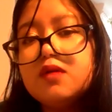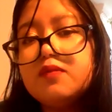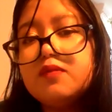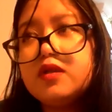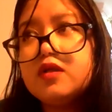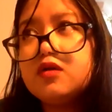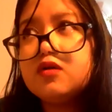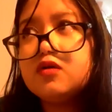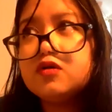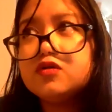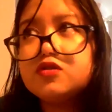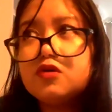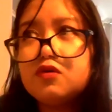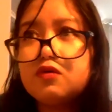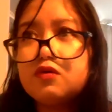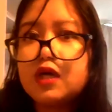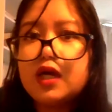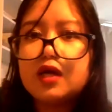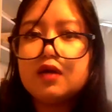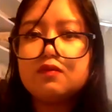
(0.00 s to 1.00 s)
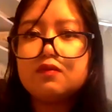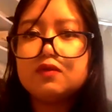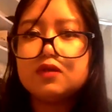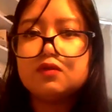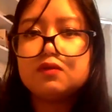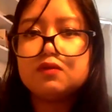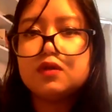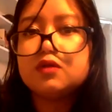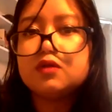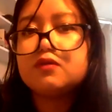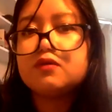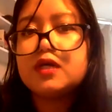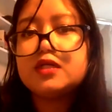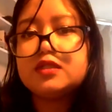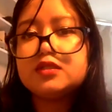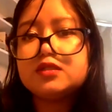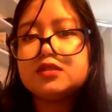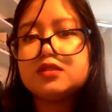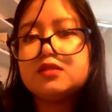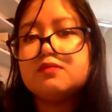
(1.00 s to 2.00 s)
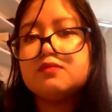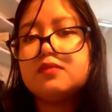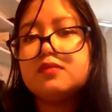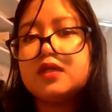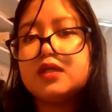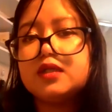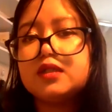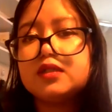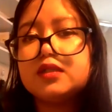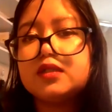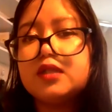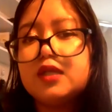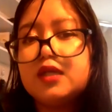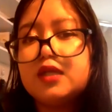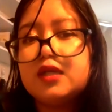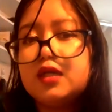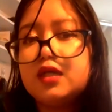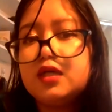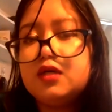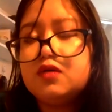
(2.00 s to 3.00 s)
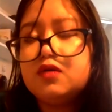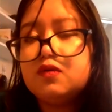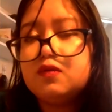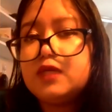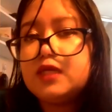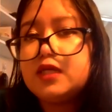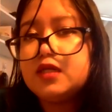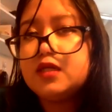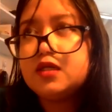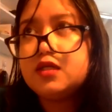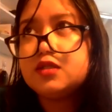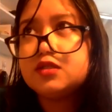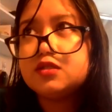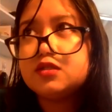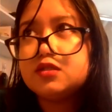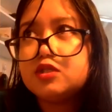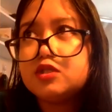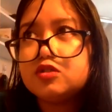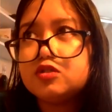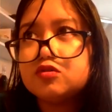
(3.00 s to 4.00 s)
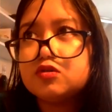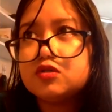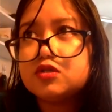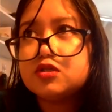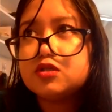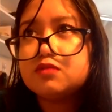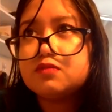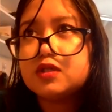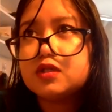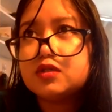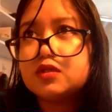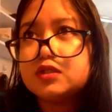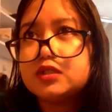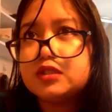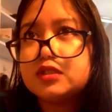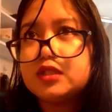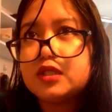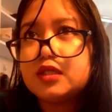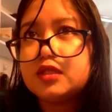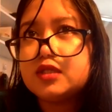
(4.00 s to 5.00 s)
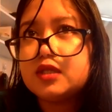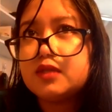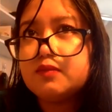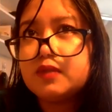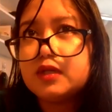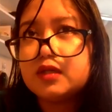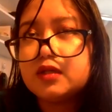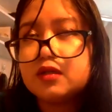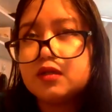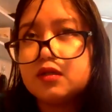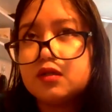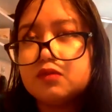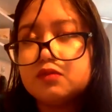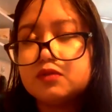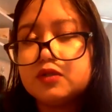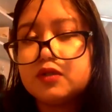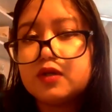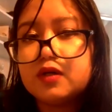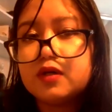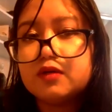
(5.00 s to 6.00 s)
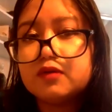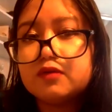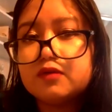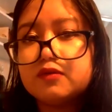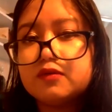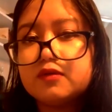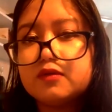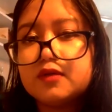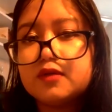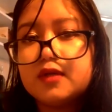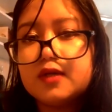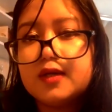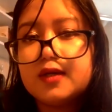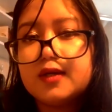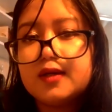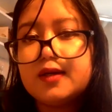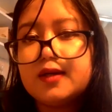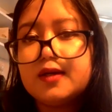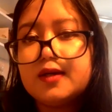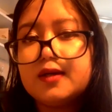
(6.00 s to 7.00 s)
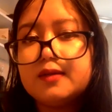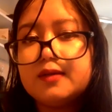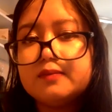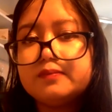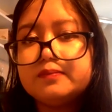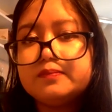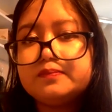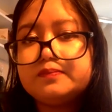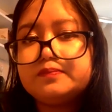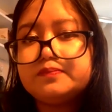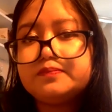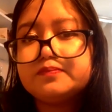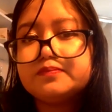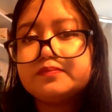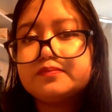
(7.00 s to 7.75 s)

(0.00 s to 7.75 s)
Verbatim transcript: but they're not okay with the word racism and it really needs to be sorted because it's endemic in global health um,